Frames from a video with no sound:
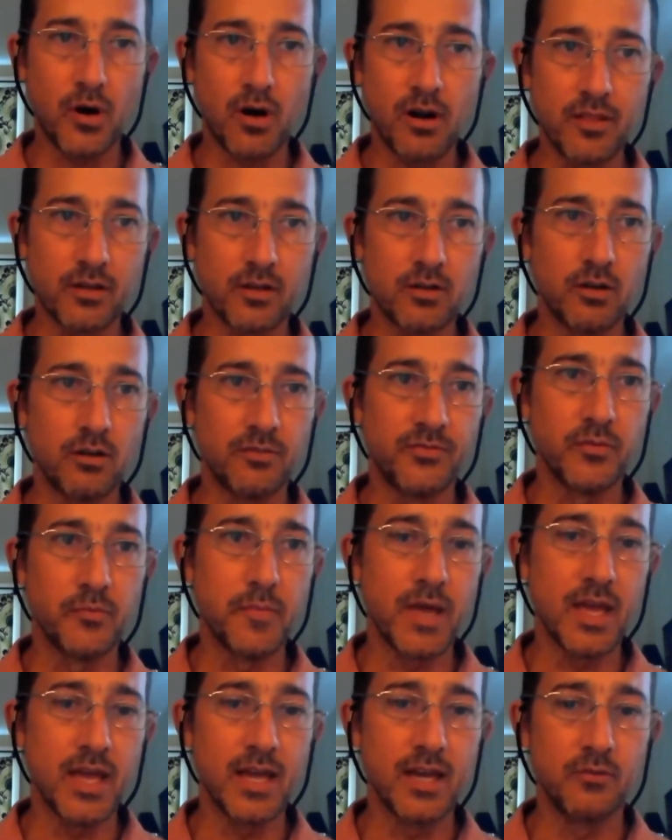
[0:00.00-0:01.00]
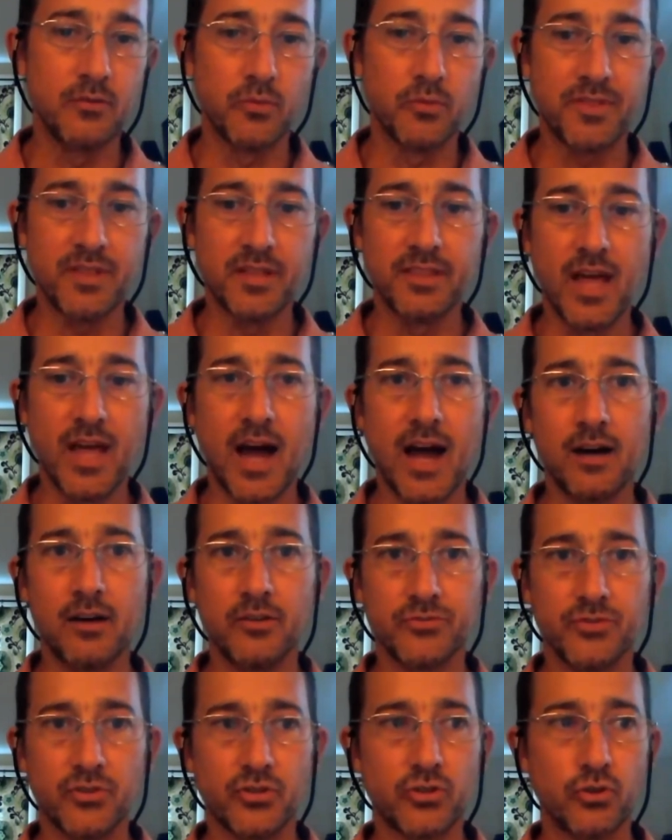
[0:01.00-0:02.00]
part of the Gulf of Maine within the
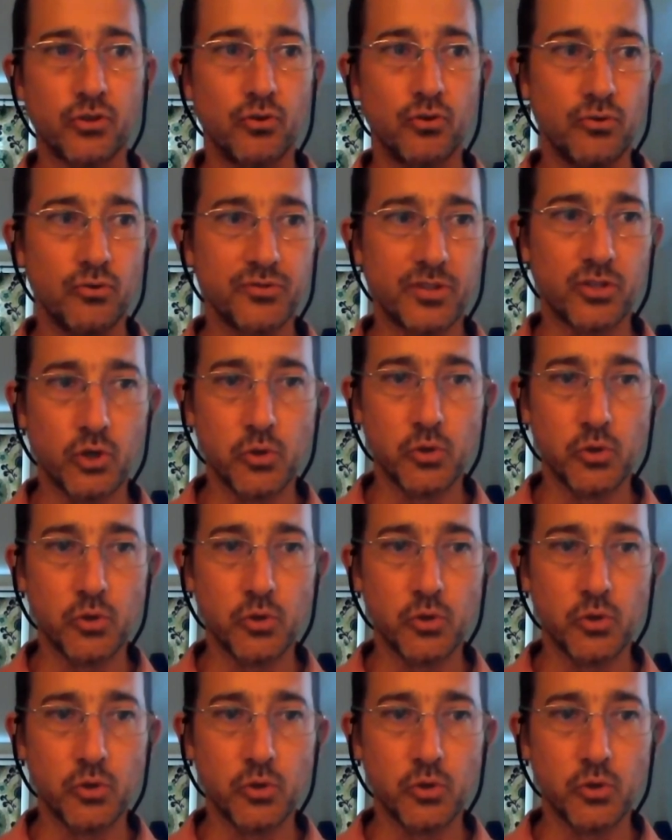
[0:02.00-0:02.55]
Isles of Shoals,